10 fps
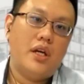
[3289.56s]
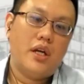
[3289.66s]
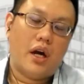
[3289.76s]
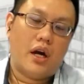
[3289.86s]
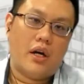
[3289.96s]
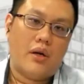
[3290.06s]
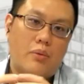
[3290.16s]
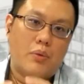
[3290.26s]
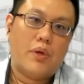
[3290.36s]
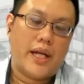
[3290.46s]
we
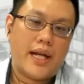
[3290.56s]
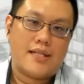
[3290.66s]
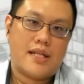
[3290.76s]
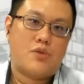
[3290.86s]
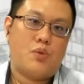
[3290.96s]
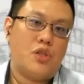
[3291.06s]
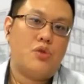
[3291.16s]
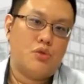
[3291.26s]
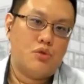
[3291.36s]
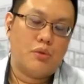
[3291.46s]
would then assess which
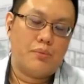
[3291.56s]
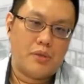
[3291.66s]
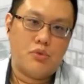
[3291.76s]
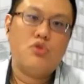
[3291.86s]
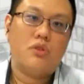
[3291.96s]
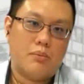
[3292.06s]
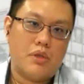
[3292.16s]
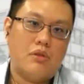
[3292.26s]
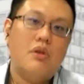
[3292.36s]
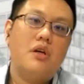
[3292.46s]
tools would be the most
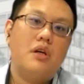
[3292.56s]
suitable